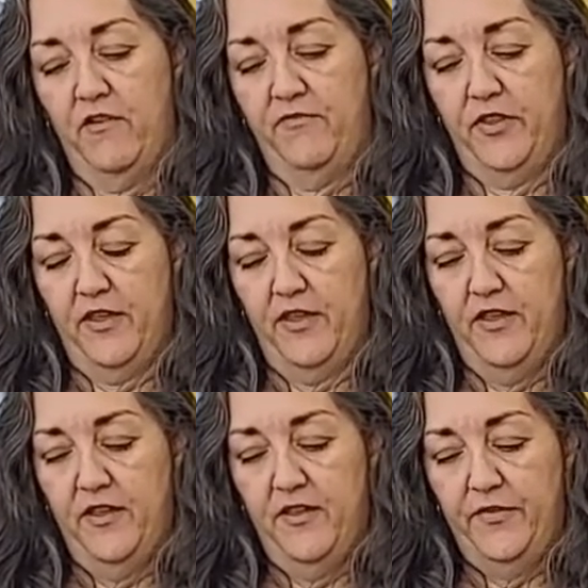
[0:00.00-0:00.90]
That
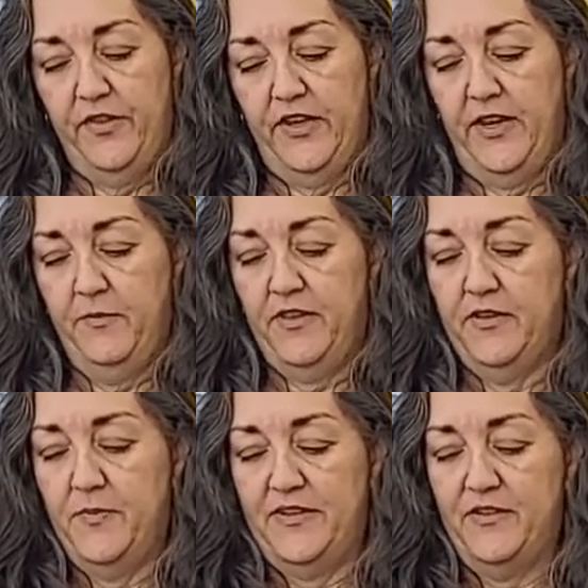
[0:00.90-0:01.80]
the name of this
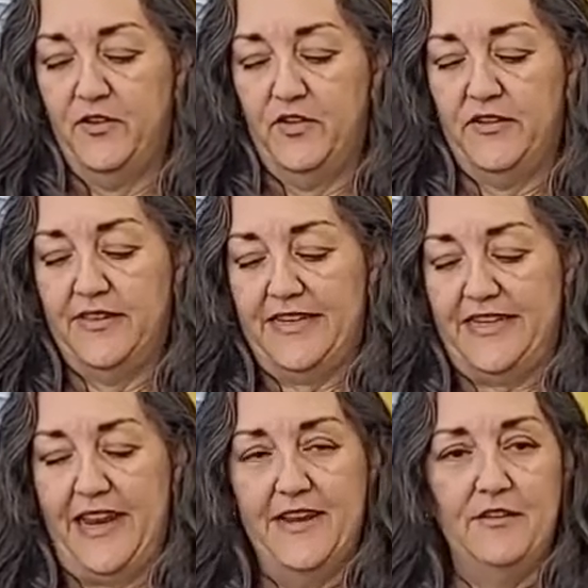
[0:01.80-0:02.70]
message is The
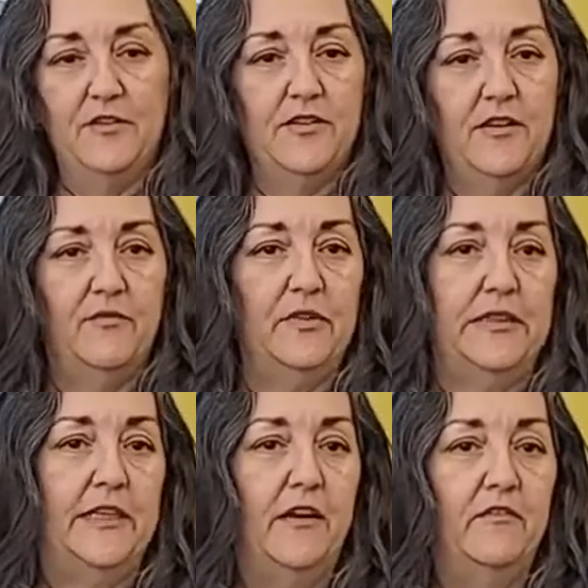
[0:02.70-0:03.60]
Dance of
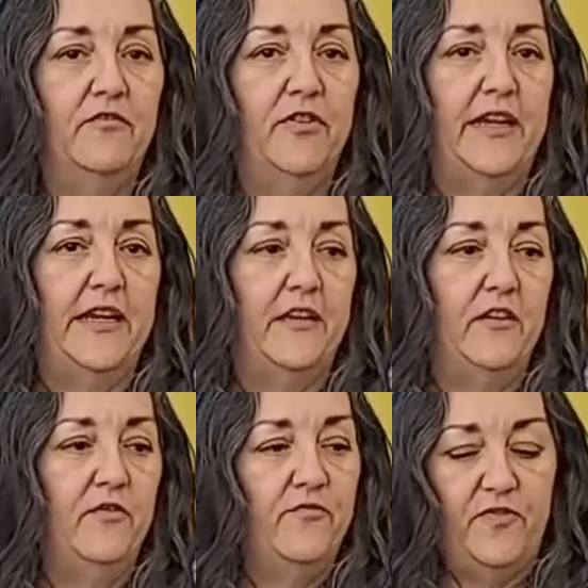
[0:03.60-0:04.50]
Love and
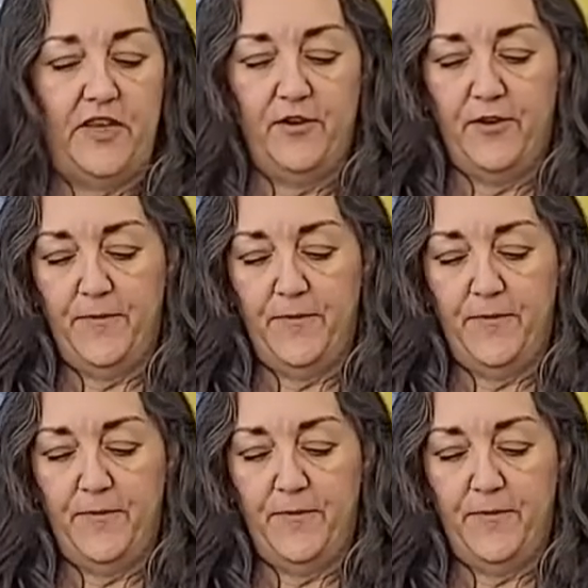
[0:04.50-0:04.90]
Fear.